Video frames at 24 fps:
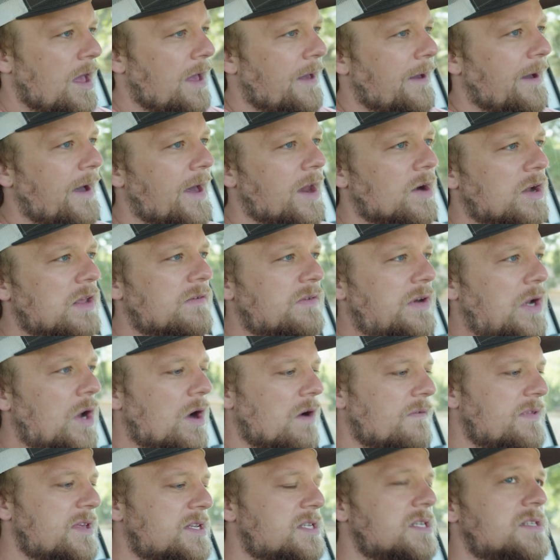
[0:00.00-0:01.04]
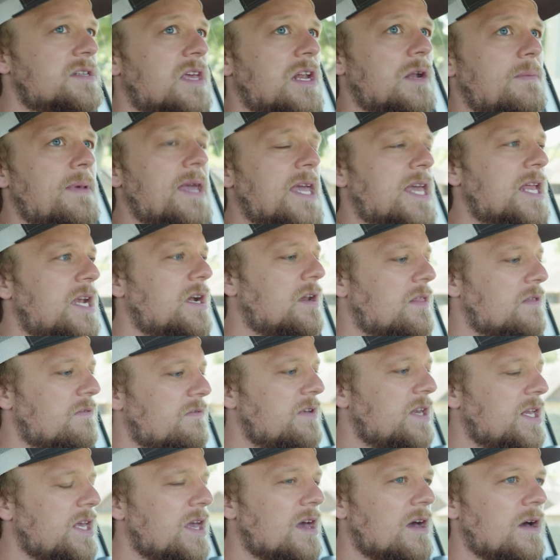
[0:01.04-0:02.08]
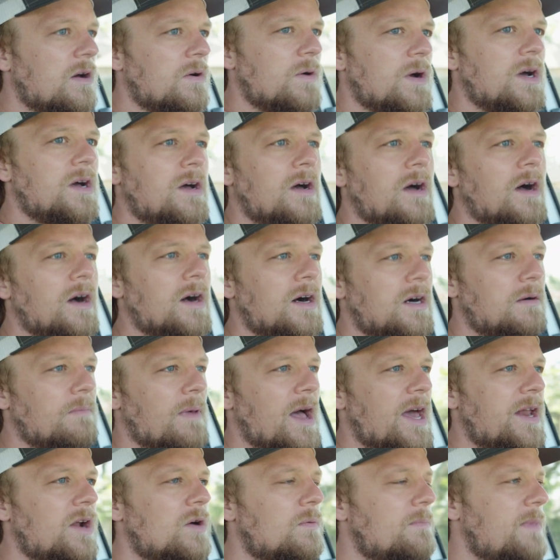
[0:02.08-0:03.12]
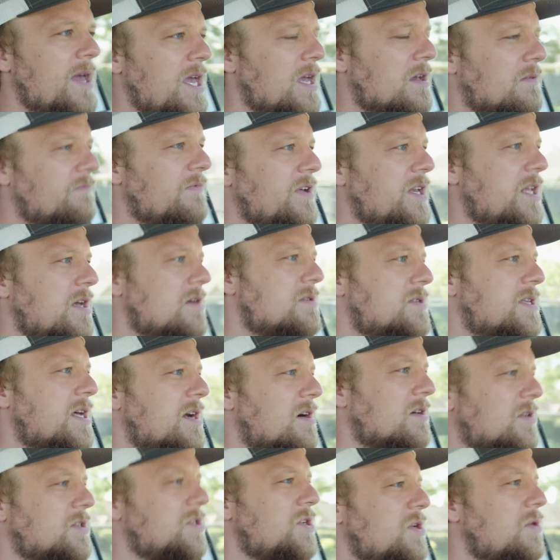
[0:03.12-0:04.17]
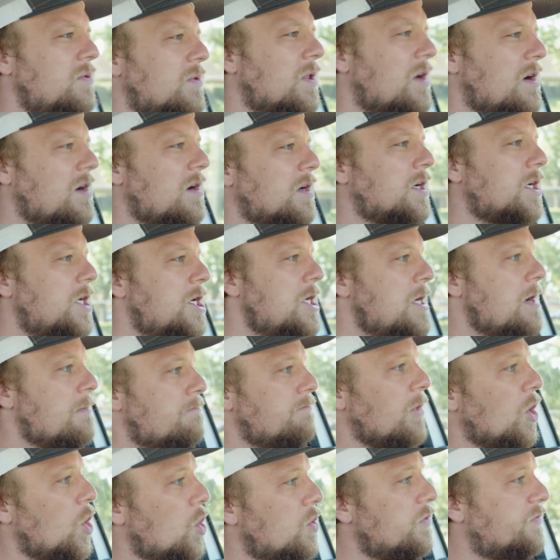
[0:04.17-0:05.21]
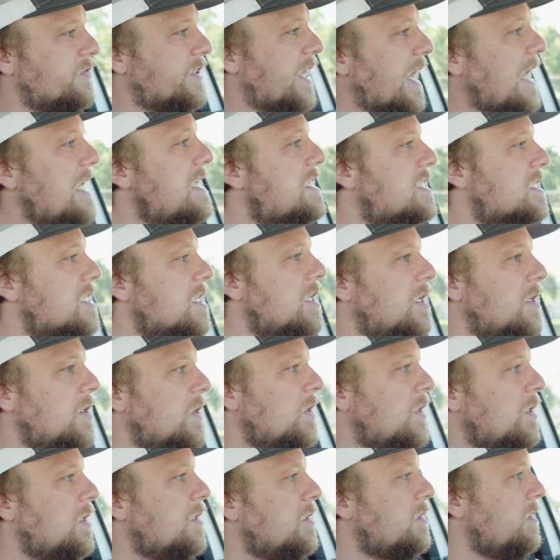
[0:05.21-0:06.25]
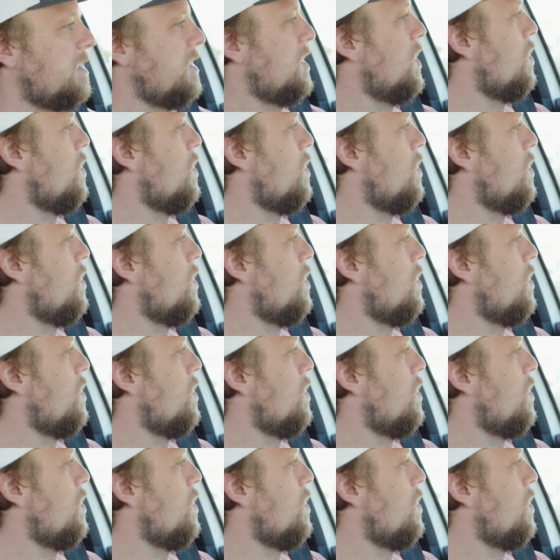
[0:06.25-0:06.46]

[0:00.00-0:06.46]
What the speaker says: I don't even know if this is gonna make it into the video. I don't make videos that are too long. Move, geese! You